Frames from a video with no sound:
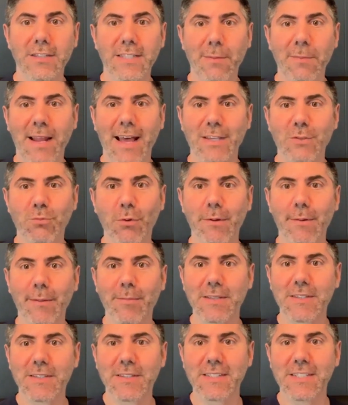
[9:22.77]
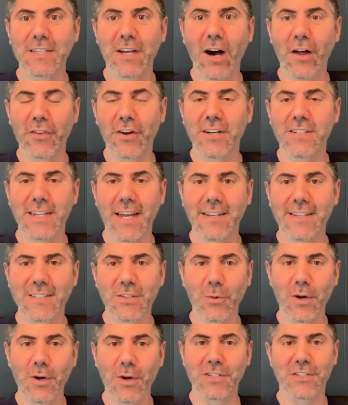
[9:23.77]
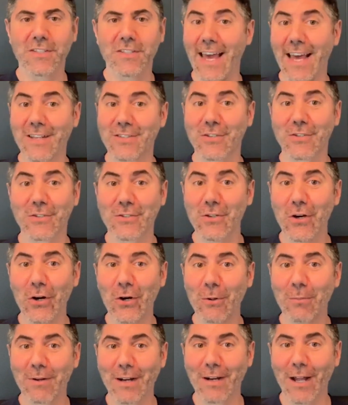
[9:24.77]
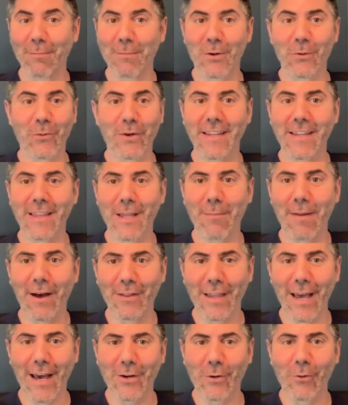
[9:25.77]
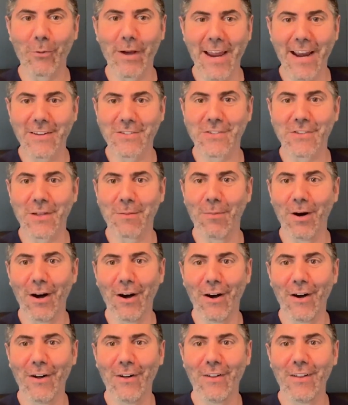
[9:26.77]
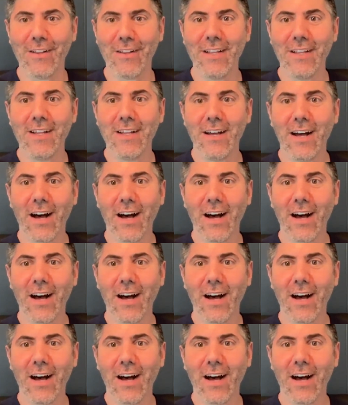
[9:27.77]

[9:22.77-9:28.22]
Someone asked, will we be able to see other attendees' questions? The answer is no, but I'll be reading them out loud. I'll answer them all.